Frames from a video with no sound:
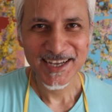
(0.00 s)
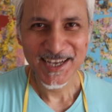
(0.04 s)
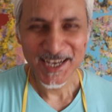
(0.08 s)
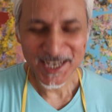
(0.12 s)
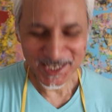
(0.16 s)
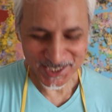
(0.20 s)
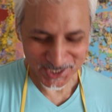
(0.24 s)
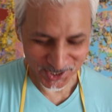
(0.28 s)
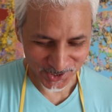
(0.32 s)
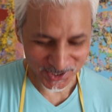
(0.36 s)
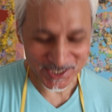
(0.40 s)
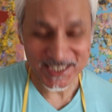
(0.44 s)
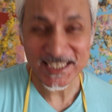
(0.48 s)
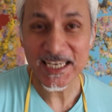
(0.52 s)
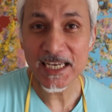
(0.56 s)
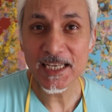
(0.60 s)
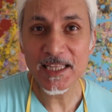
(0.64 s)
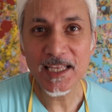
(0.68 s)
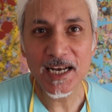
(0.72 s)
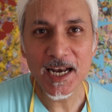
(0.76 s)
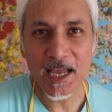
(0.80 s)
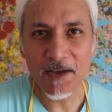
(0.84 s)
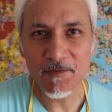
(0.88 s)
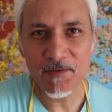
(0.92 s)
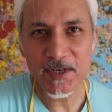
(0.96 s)
As you can see,
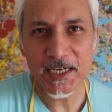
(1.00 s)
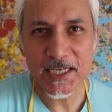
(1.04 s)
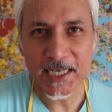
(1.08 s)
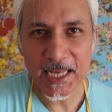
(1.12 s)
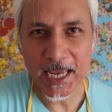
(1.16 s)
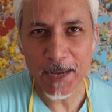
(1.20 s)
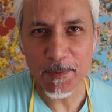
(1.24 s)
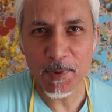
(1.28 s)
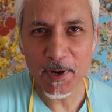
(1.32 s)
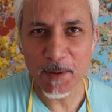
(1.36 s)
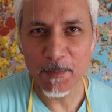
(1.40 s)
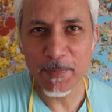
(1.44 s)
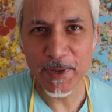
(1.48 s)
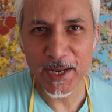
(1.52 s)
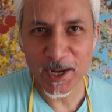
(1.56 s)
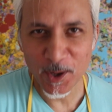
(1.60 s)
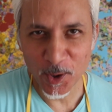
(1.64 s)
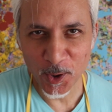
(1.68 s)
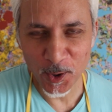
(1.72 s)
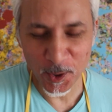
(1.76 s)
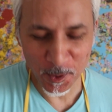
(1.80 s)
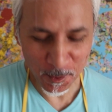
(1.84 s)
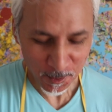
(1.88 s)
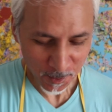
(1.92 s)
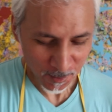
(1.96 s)
the lovely table
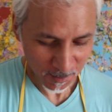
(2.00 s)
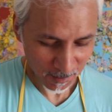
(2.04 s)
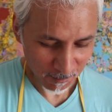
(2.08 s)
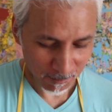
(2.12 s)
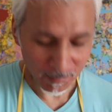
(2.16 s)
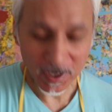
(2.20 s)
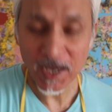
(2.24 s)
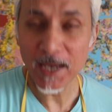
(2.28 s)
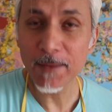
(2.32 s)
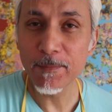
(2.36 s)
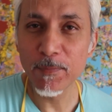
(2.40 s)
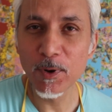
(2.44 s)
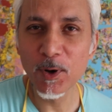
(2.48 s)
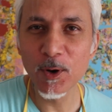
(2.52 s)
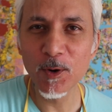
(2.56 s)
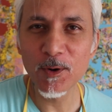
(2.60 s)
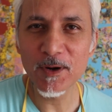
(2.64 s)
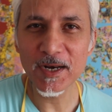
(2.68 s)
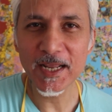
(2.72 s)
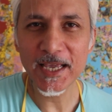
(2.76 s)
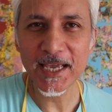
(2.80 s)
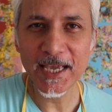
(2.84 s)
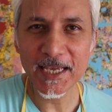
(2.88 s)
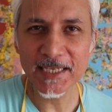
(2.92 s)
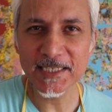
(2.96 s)
below my bowl
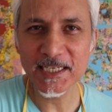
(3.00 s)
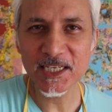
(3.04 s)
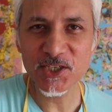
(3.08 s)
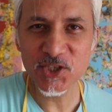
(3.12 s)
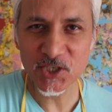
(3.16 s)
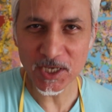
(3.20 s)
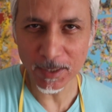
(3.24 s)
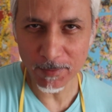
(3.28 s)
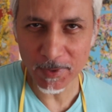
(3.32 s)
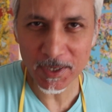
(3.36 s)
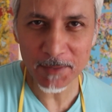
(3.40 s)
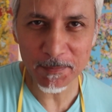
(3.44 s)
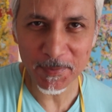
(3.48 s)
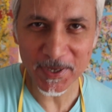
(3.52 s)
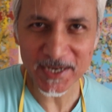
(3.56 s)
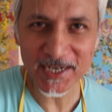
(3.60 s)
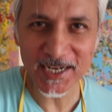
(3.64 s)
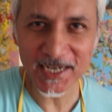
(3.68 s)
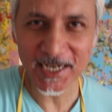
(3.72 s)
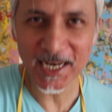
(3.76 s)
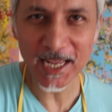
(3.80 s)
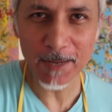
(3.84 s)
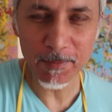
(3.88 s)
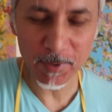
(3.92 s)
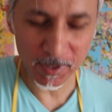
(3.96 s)
is a chamak patti
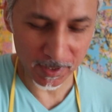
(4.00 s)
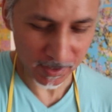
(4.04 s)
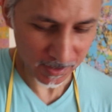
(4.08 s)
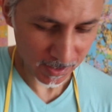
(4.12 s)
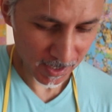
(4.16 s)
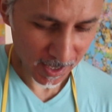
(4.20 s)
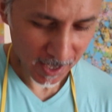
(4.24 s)
table